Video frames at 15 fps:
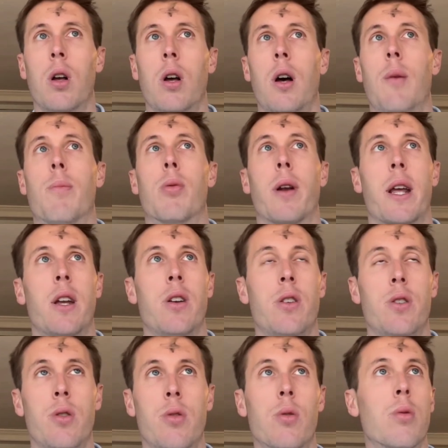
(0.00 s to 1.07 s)
a brand
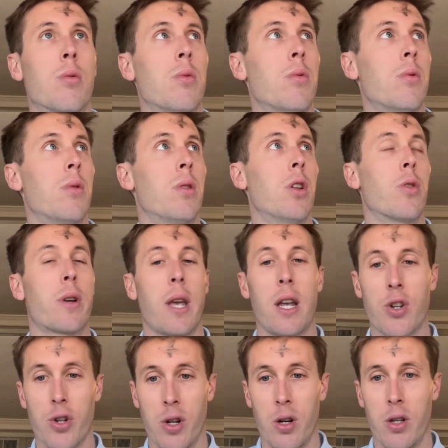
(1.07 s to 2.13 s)
new
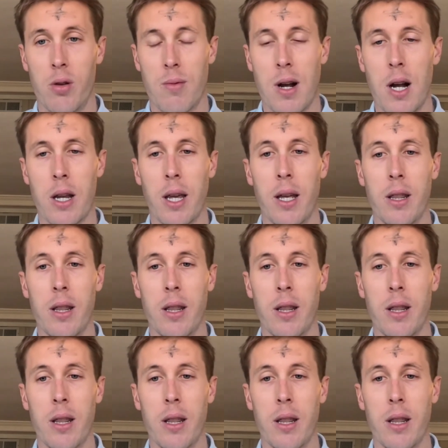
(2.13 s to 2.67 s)
location on the rocket.